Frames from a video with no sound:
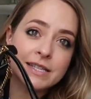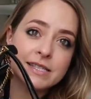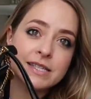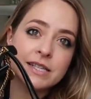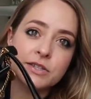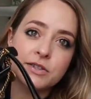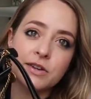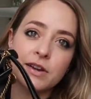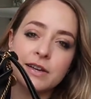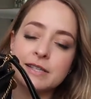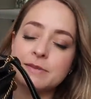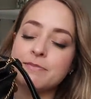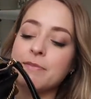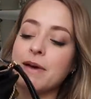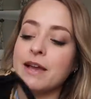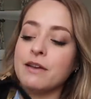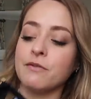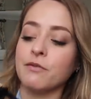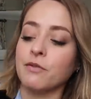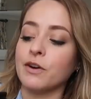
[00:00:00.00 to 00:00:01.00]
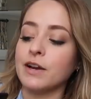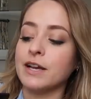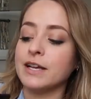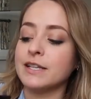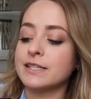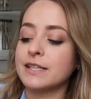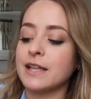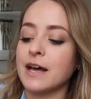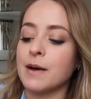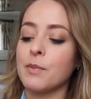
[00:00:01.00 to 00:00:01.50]
It's literally like it's made for it,
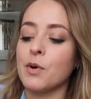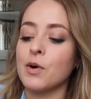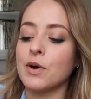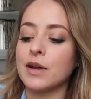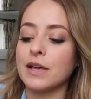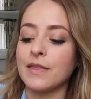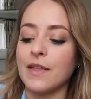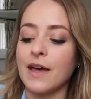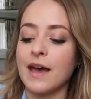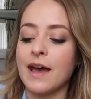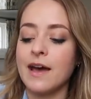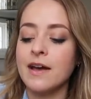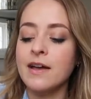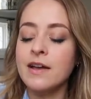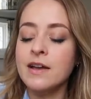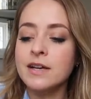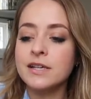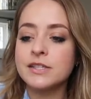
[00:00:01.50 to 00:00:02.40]
into that pocket there.